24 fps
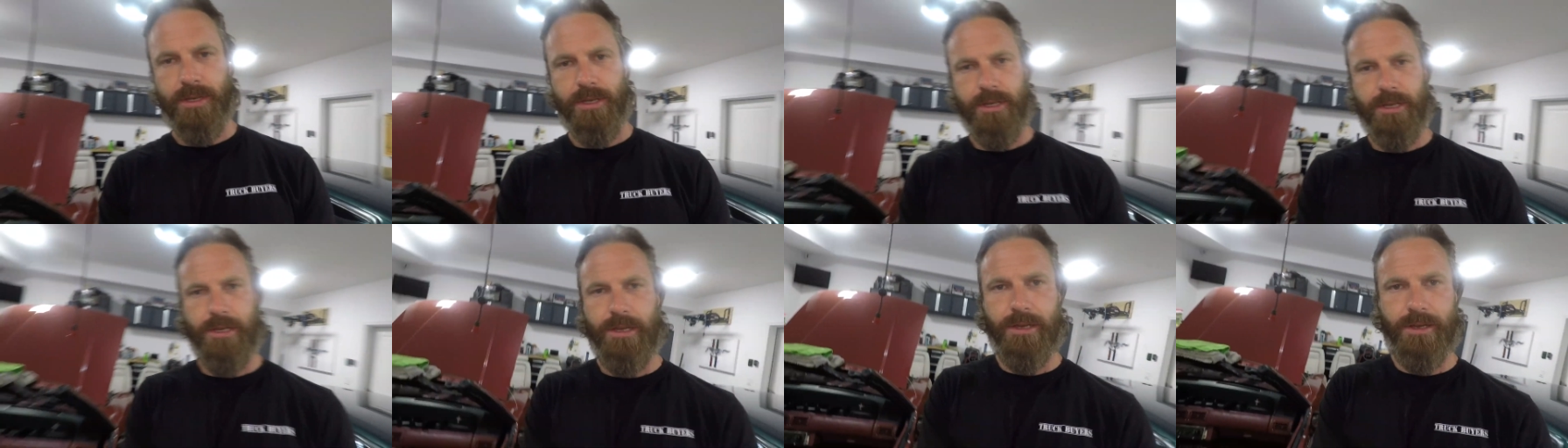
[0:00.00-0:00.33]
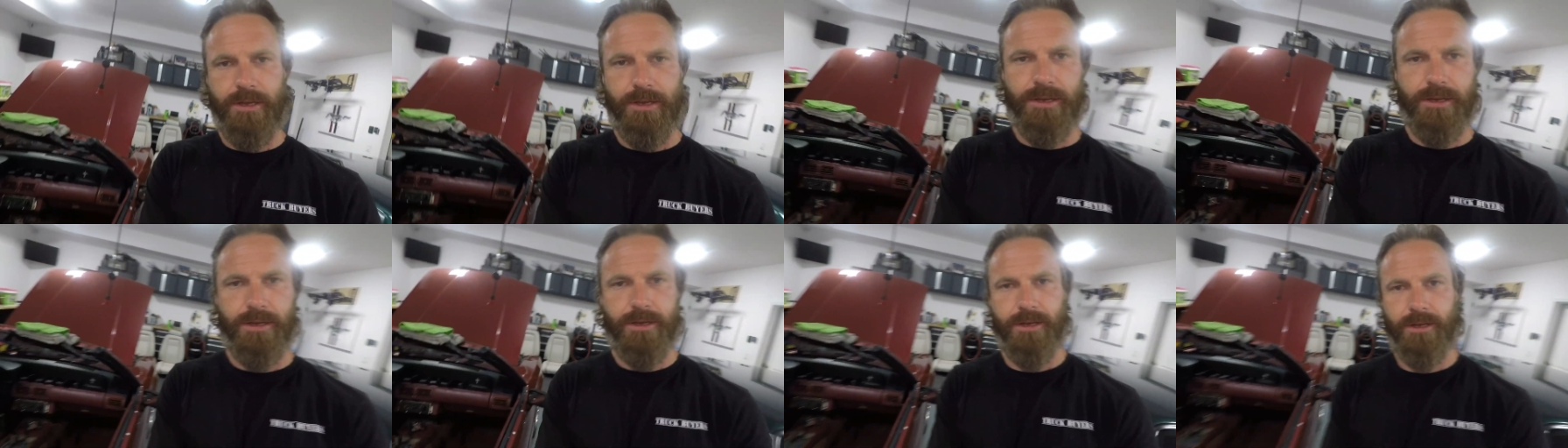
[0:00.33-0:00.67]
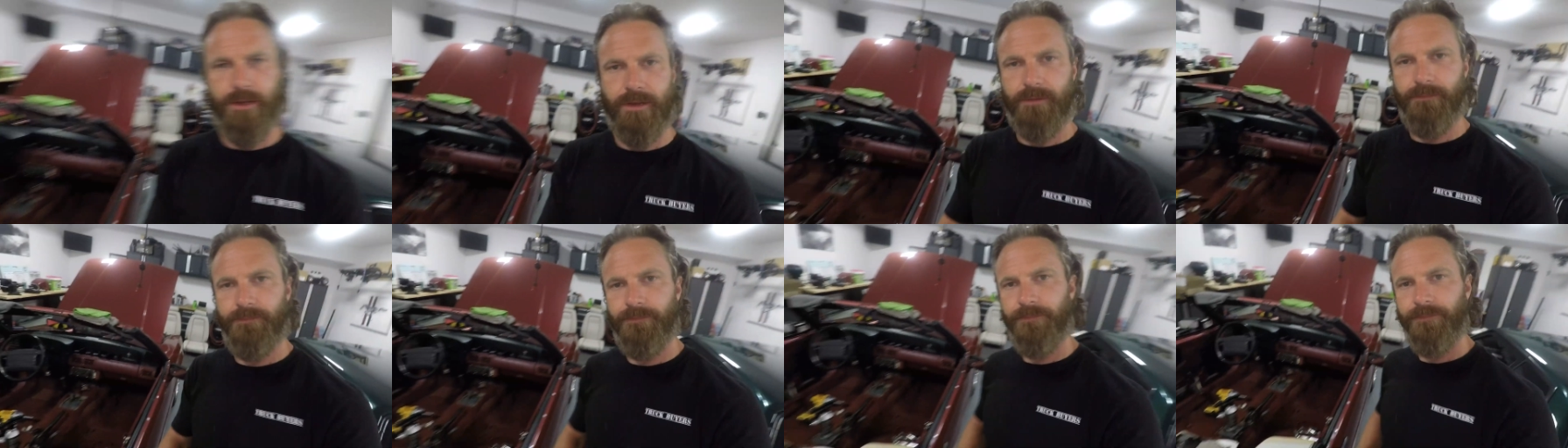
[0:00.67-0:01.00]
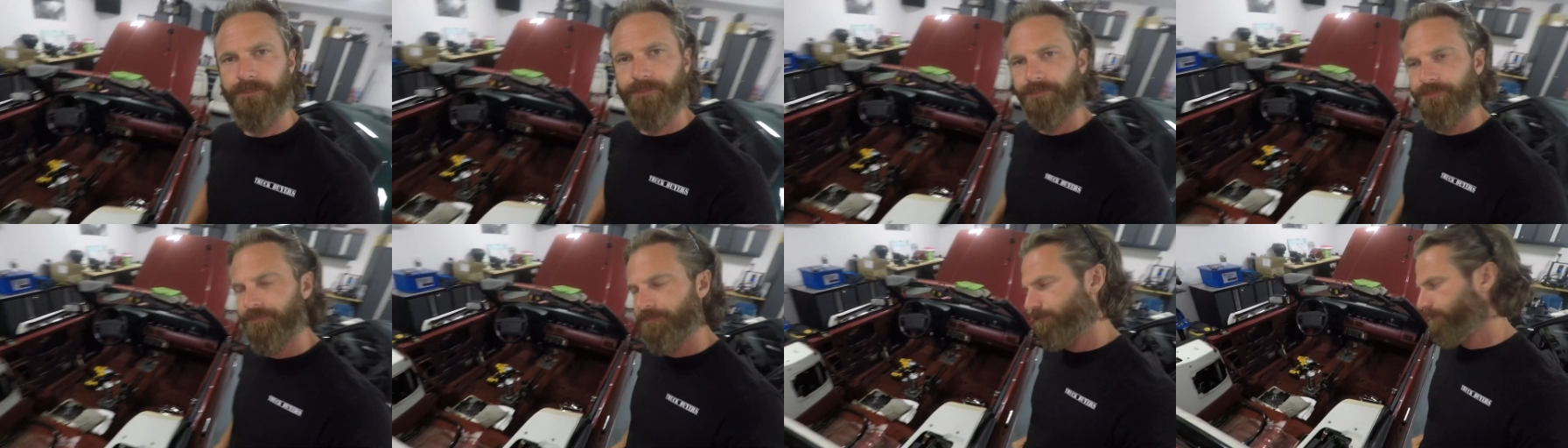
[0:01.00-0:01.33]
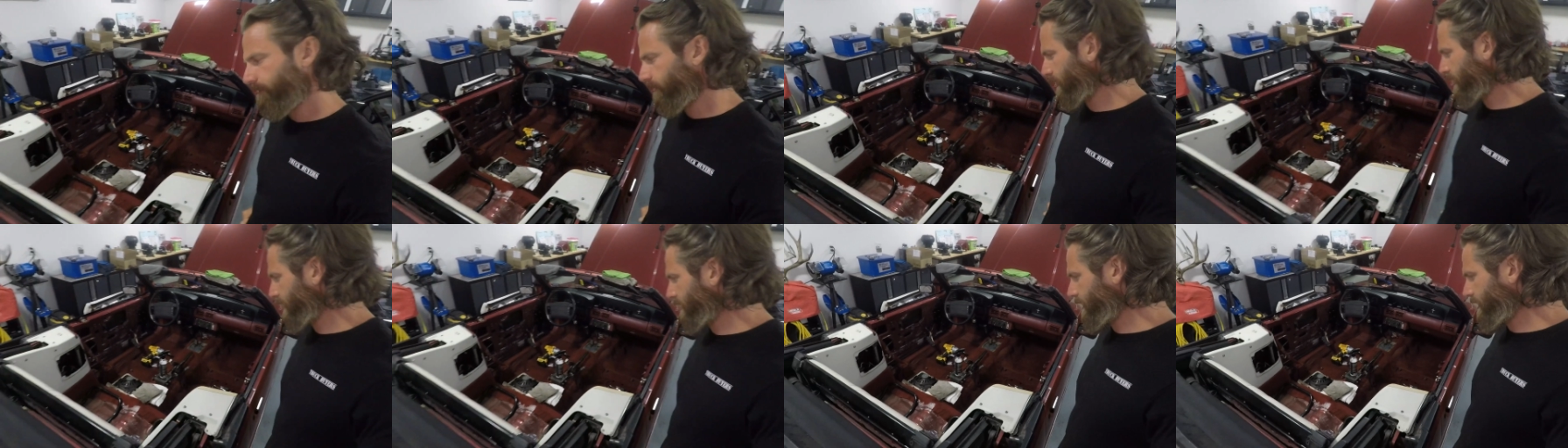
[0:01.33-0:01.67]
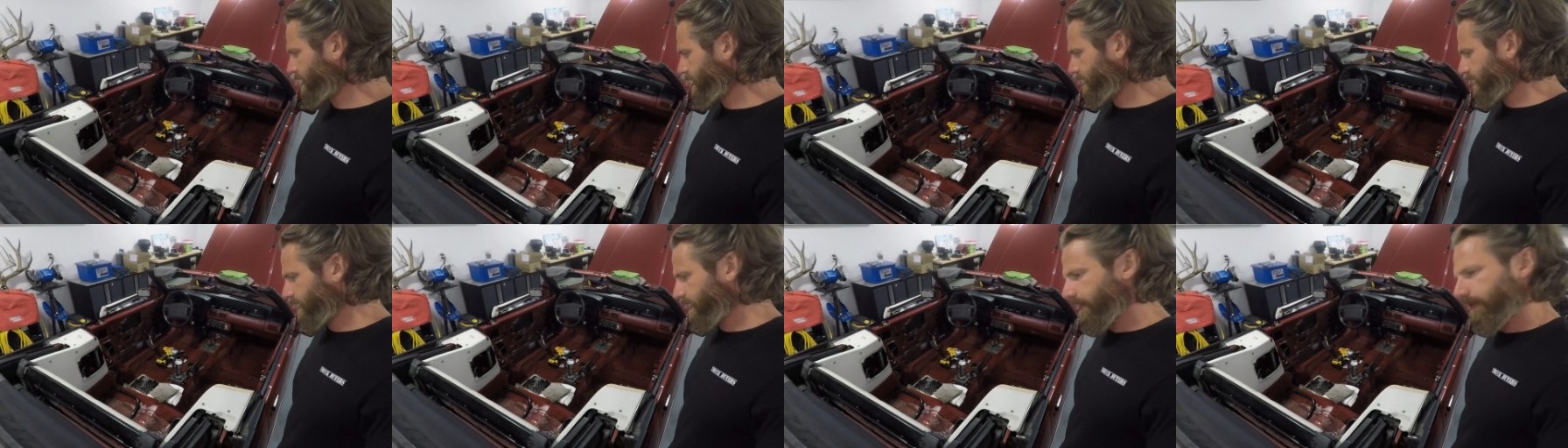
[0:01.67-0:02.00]
Kind
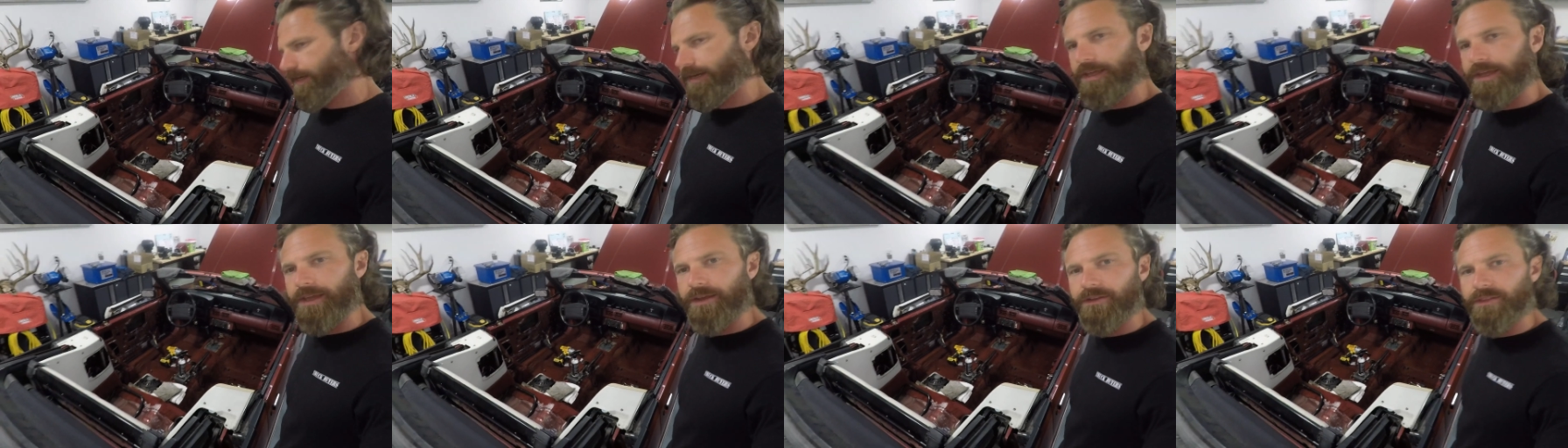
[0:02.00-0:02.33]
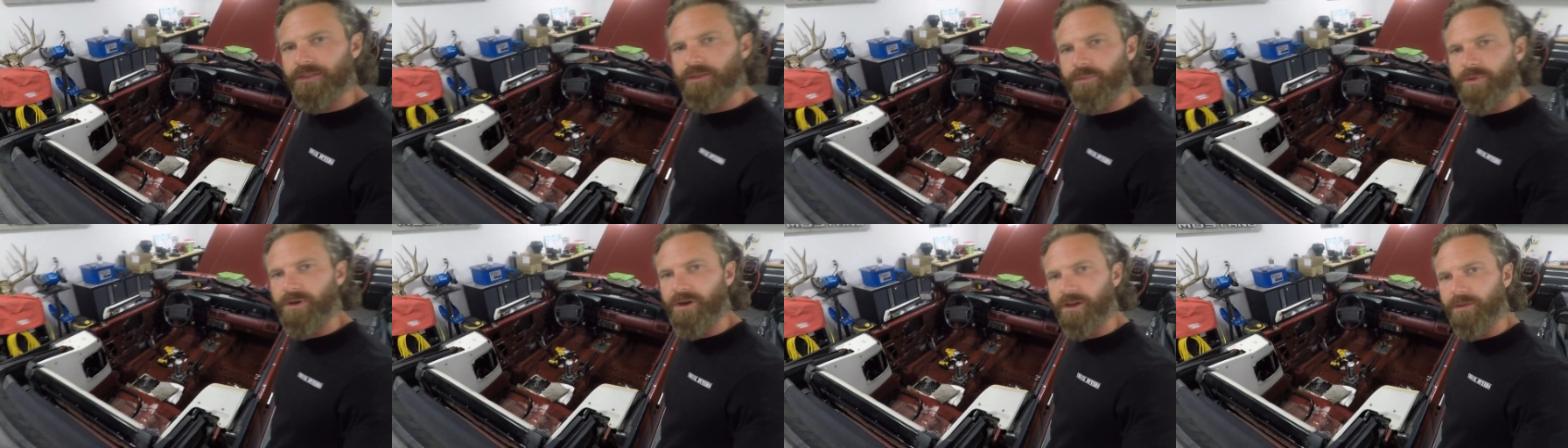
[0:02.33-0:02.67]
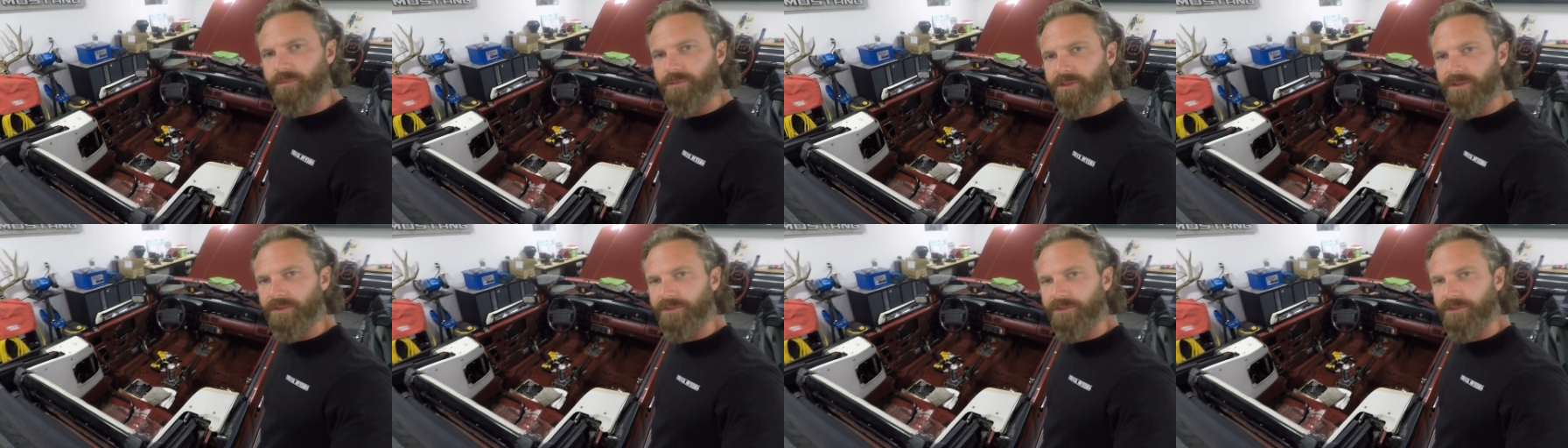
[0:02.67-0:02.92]
of getting to the bottom of this